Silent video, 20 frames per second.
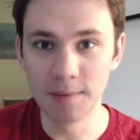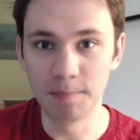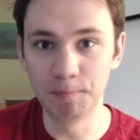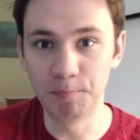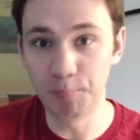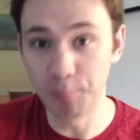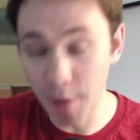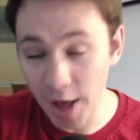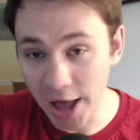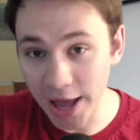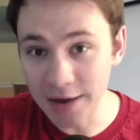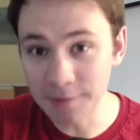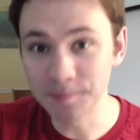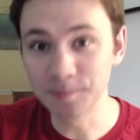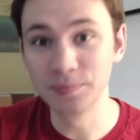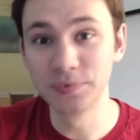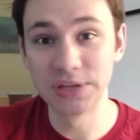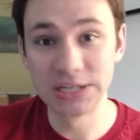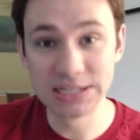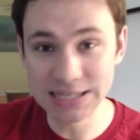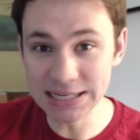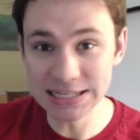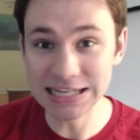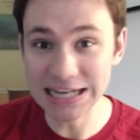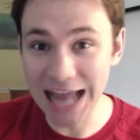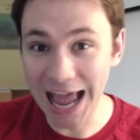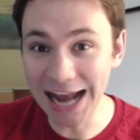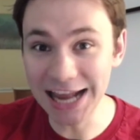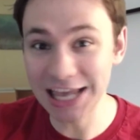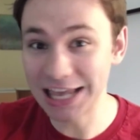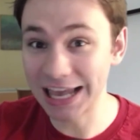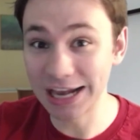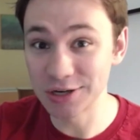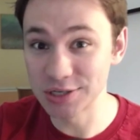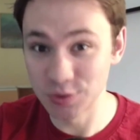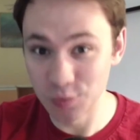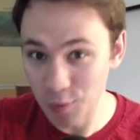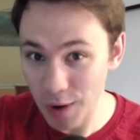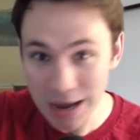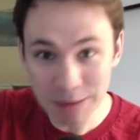But Cincinnati
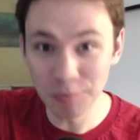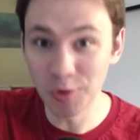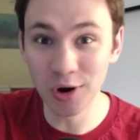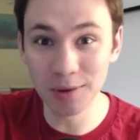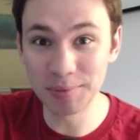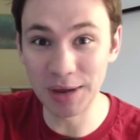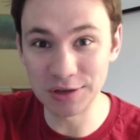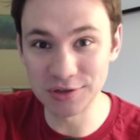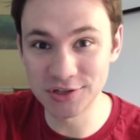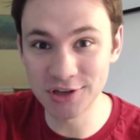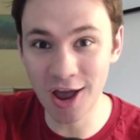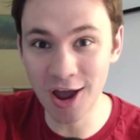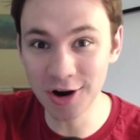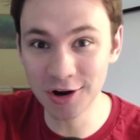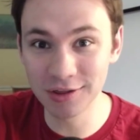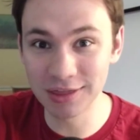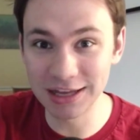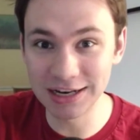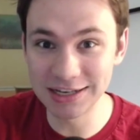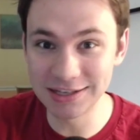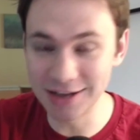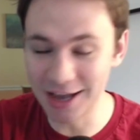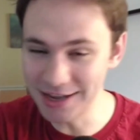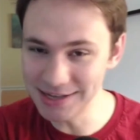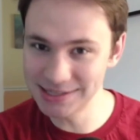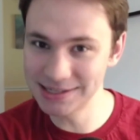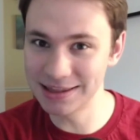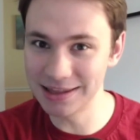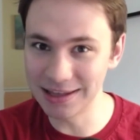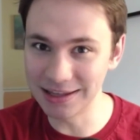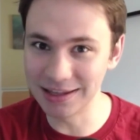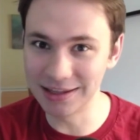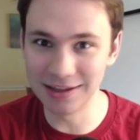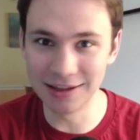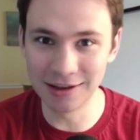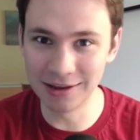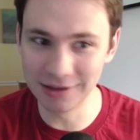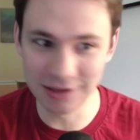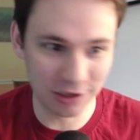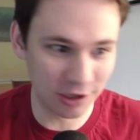cares way more about soccer than it does
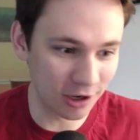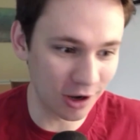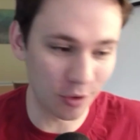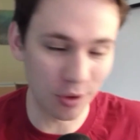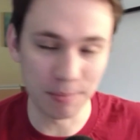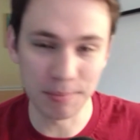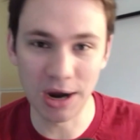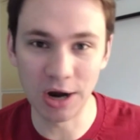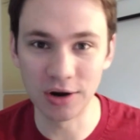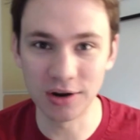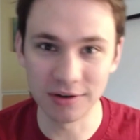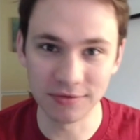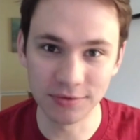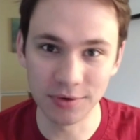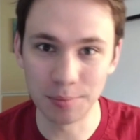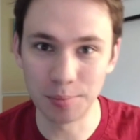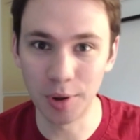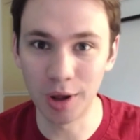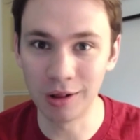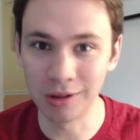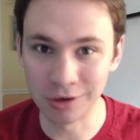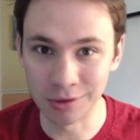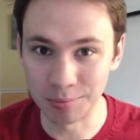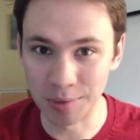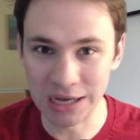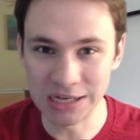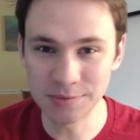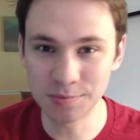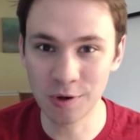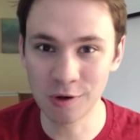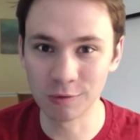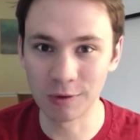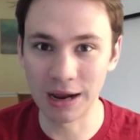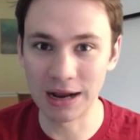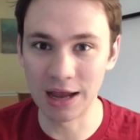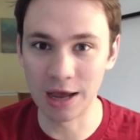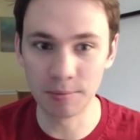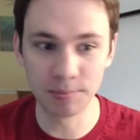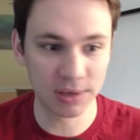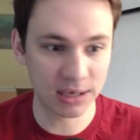the, American football or baseball right
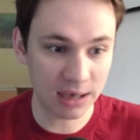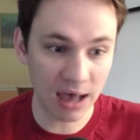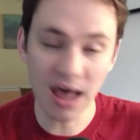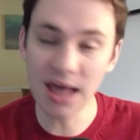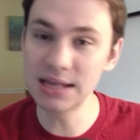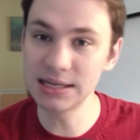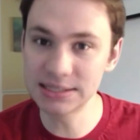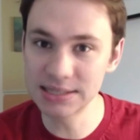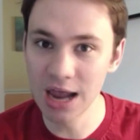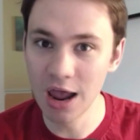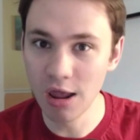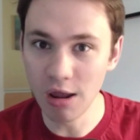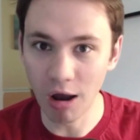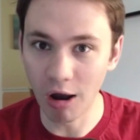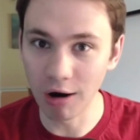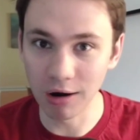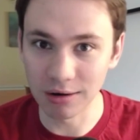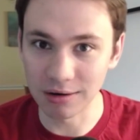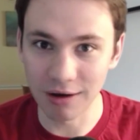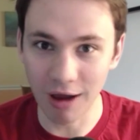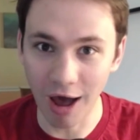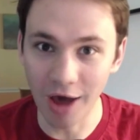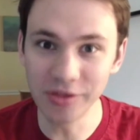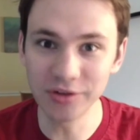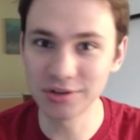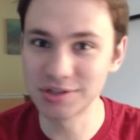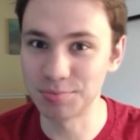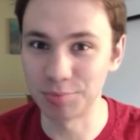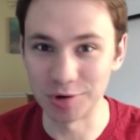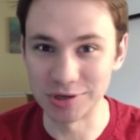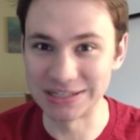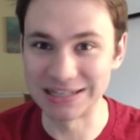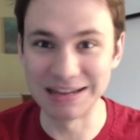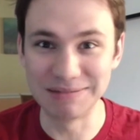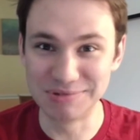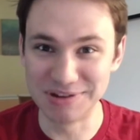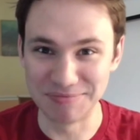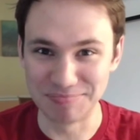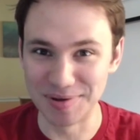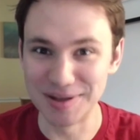now, because our other sports
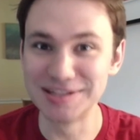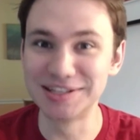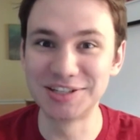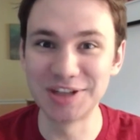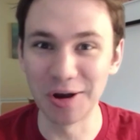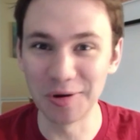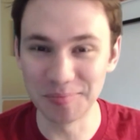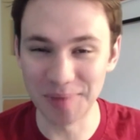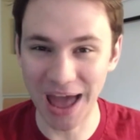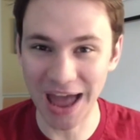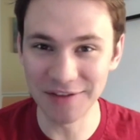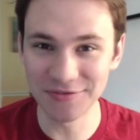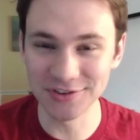teams have been so bad for